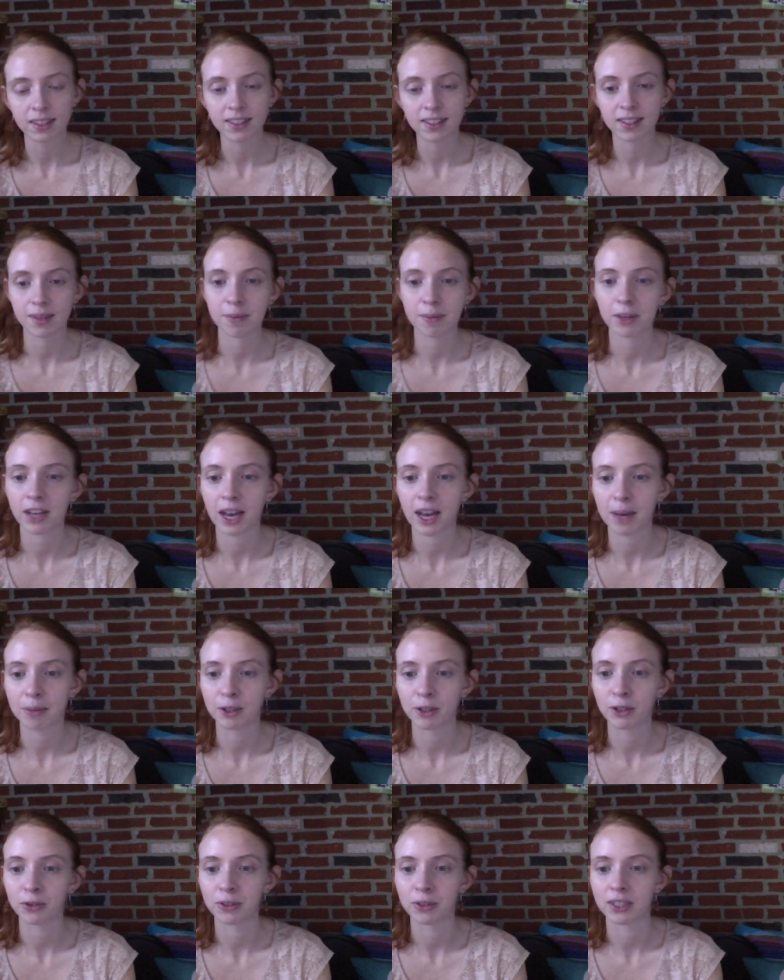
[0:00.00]
The symbol
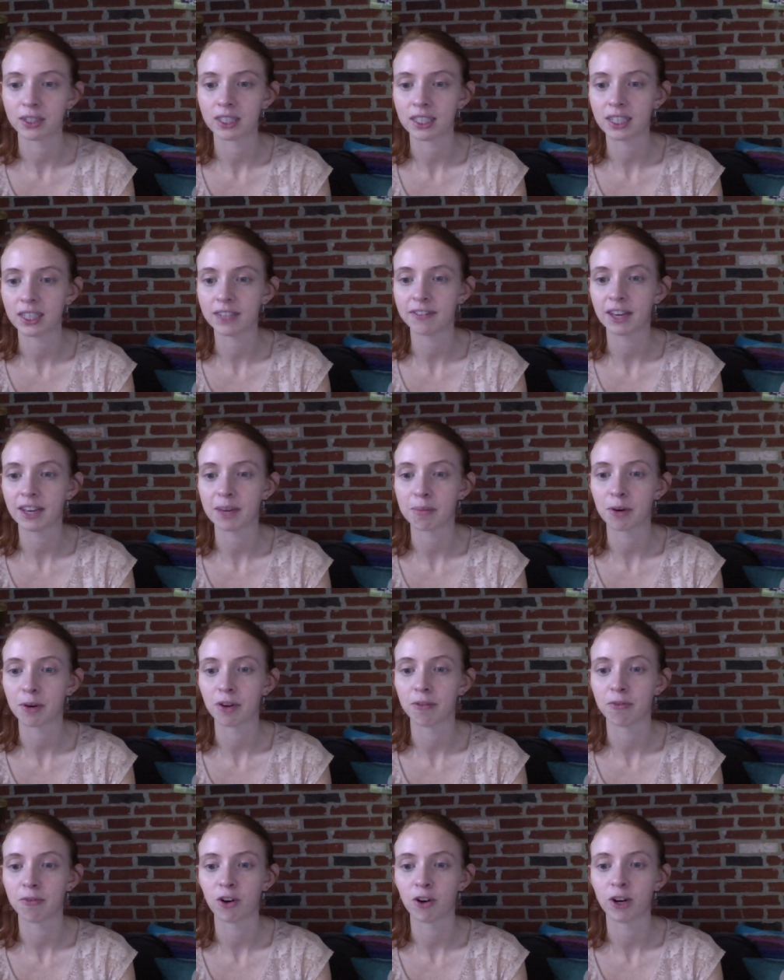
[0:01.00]
helps you receive and
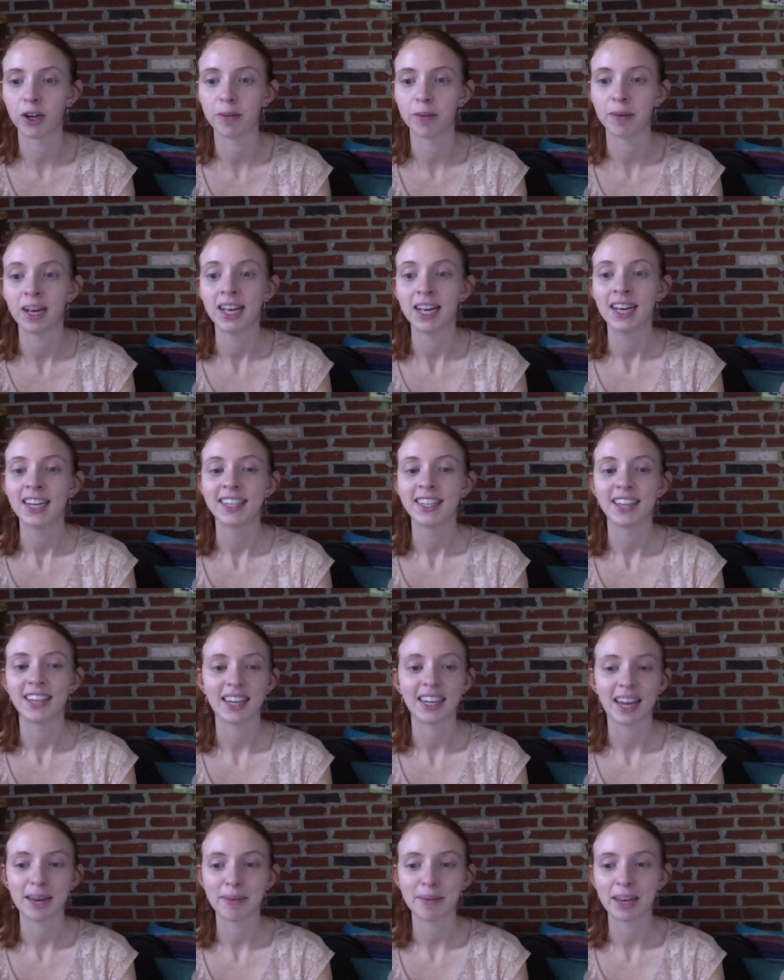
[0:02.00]
perform
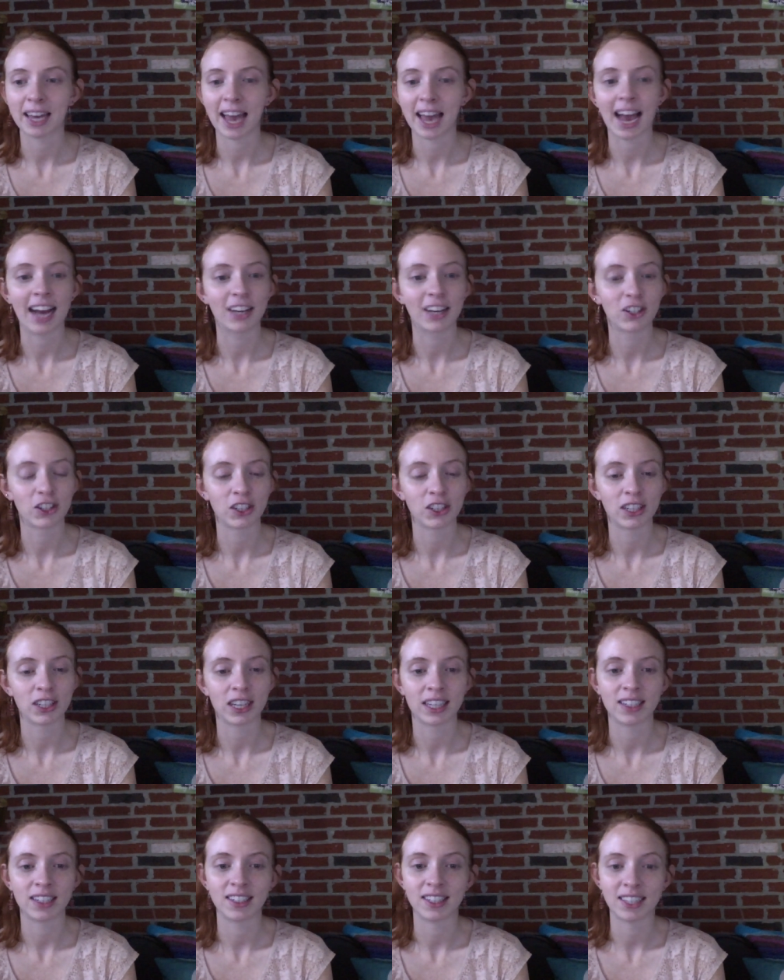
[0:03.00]
dynamic action
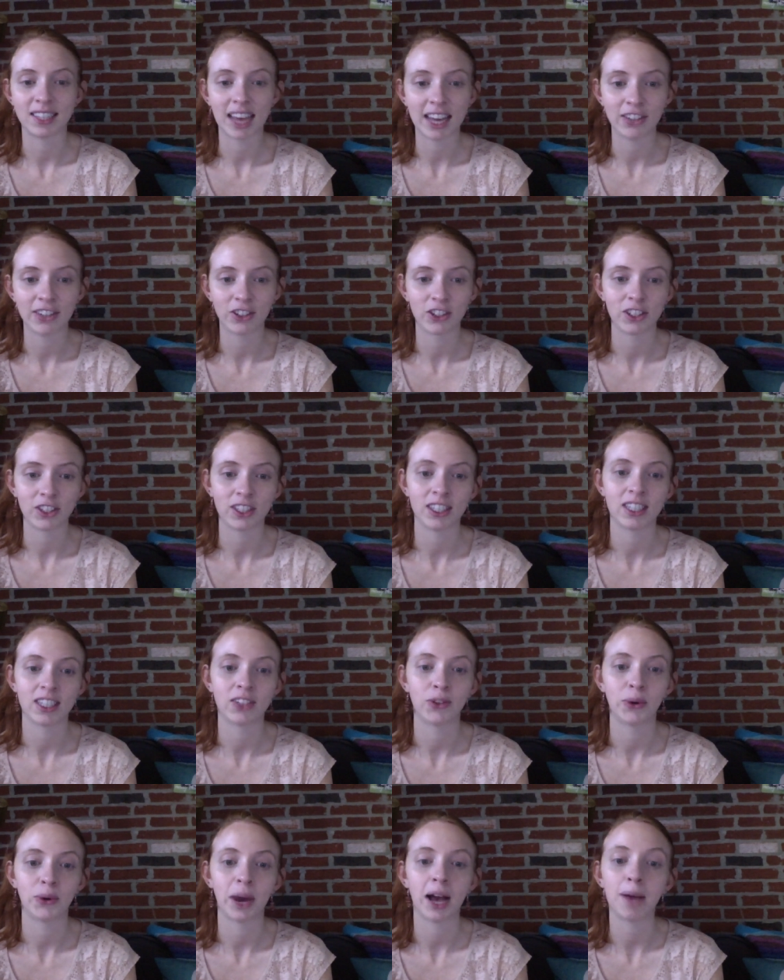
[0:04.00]
and intention
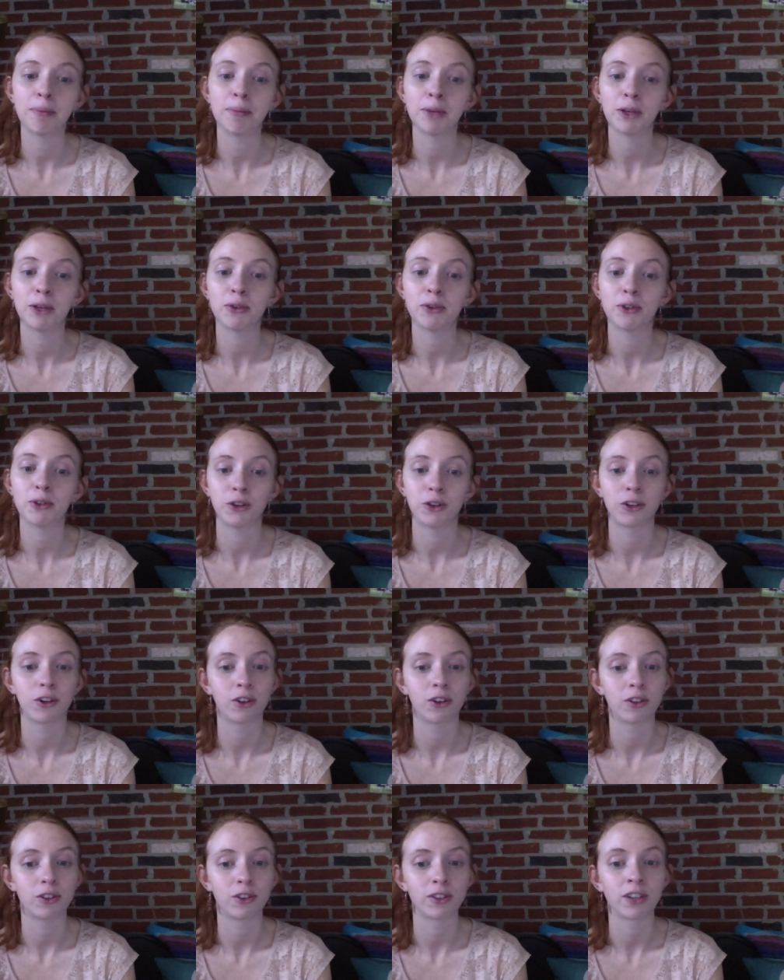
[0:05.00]
to help you to your
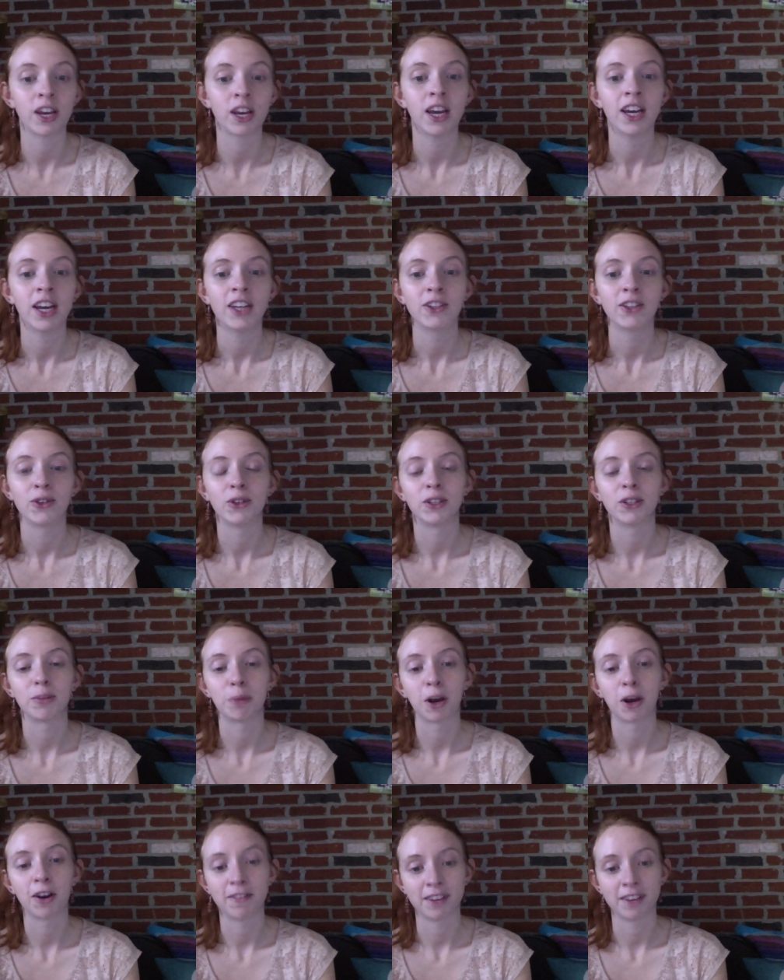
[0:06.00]
goals, so it is
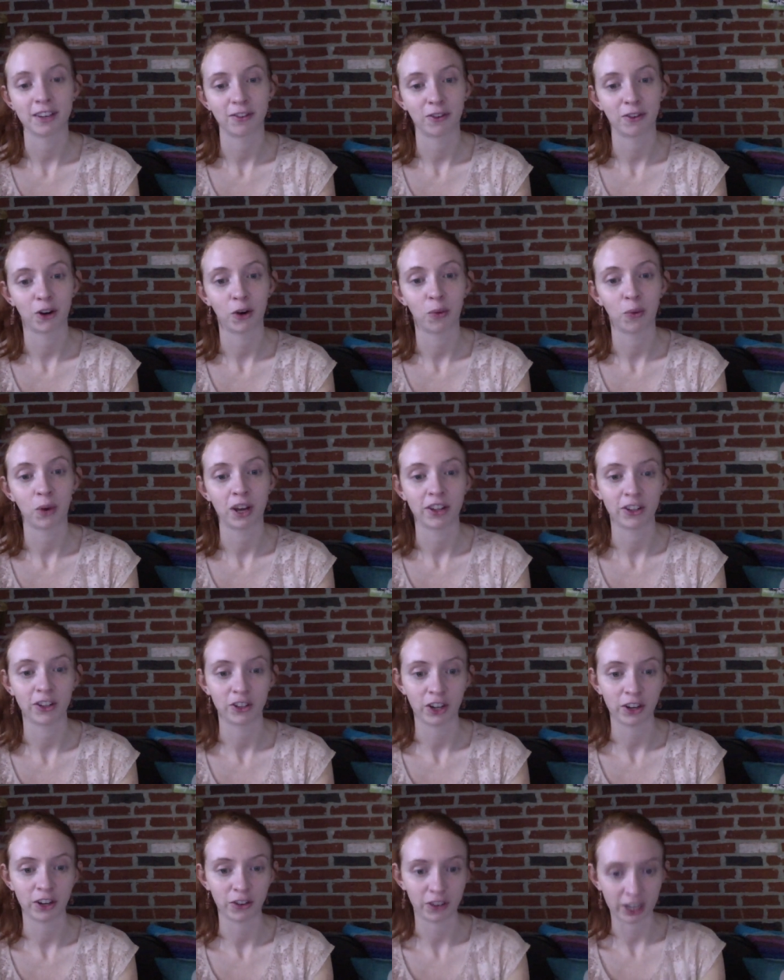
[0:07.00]
perfect for
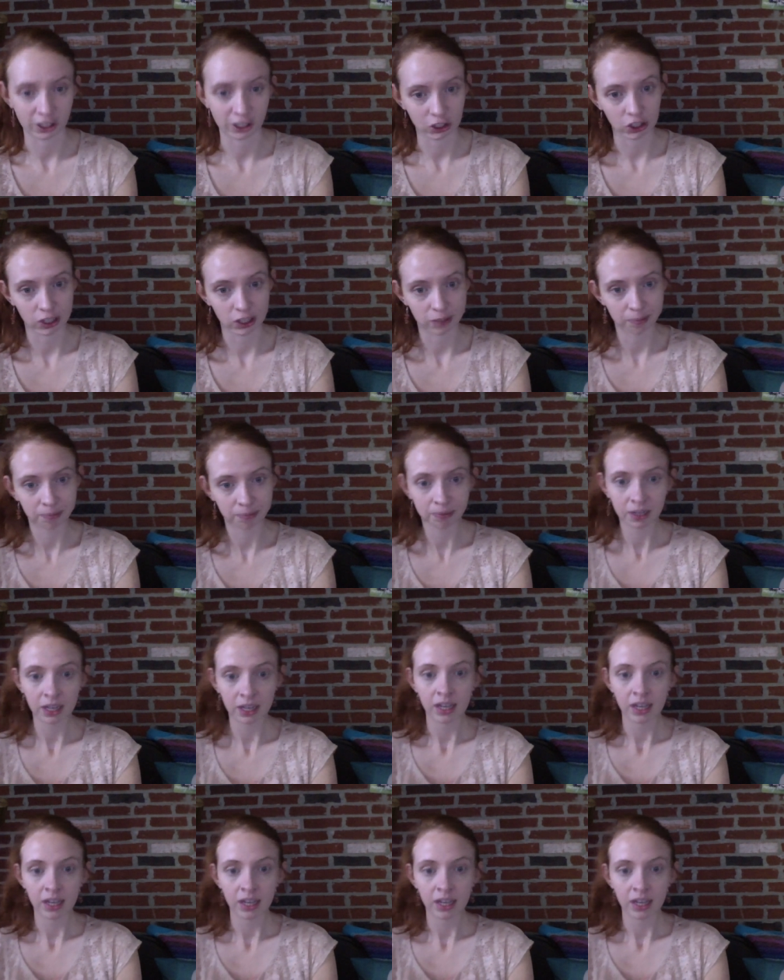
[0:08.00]
wealth generation.